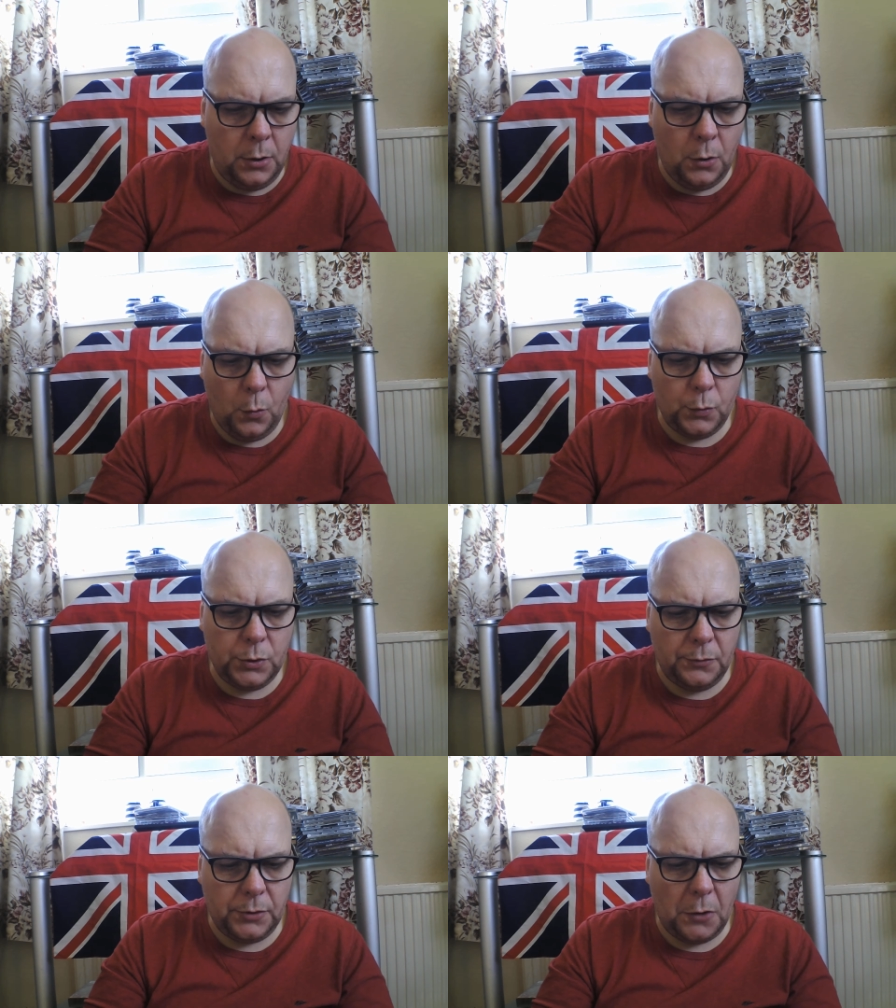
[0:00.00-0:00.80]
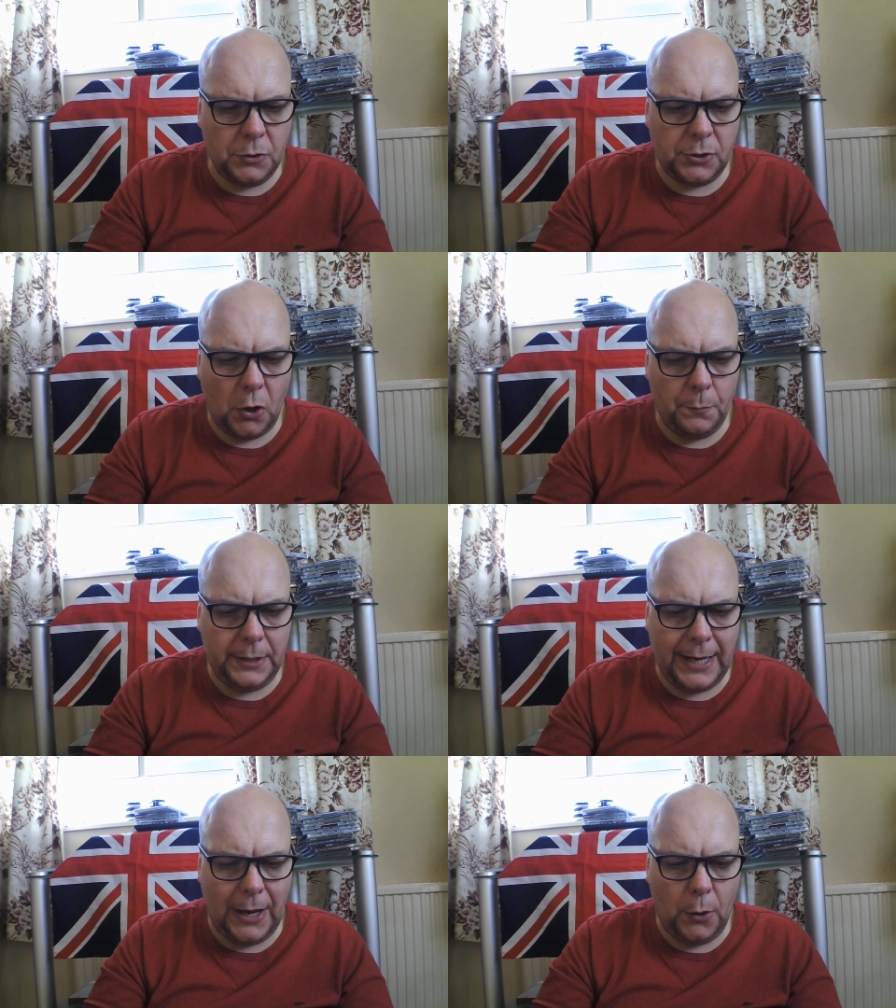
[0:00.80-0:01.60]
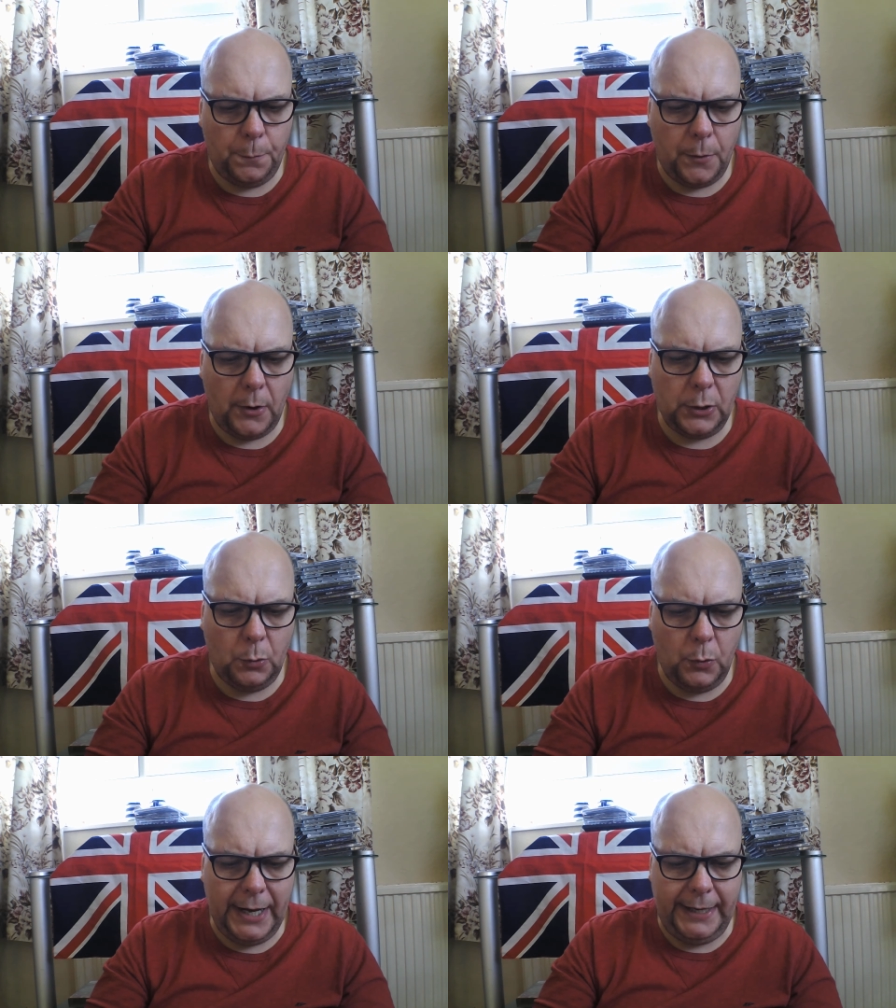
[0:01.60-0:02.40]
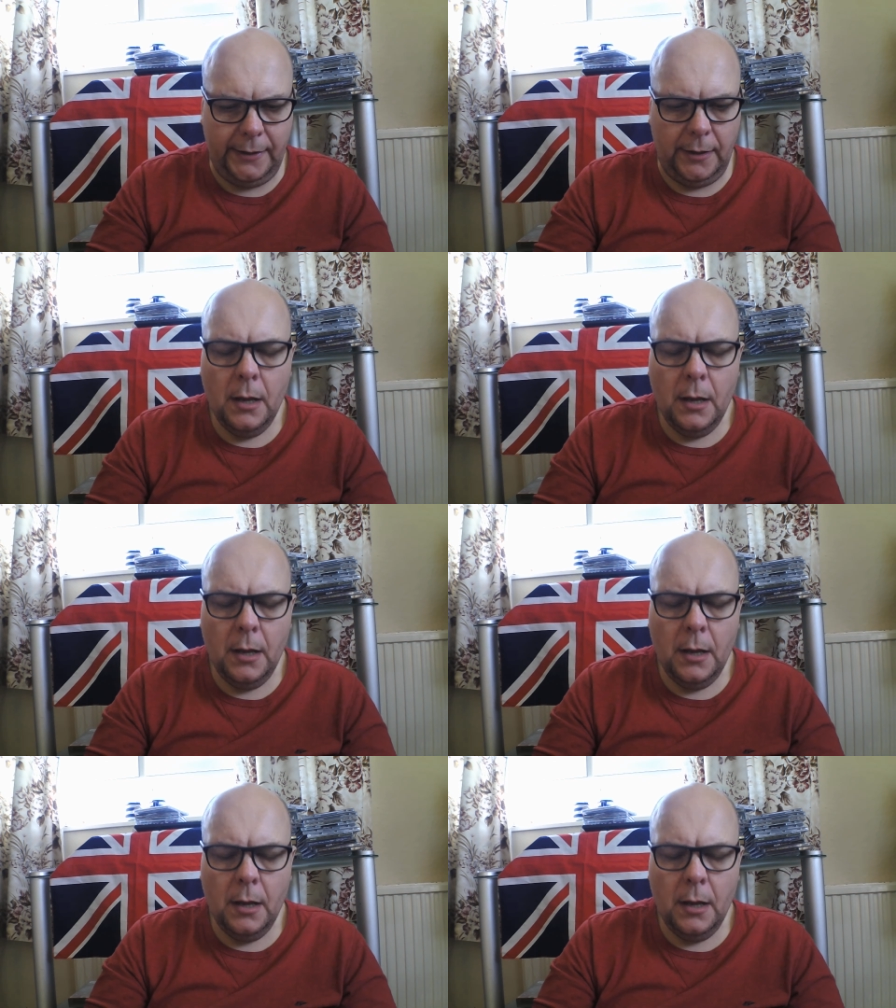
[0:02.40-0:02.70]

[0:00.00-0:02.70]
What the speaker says: Also, Don't Stop Me Now by Queen.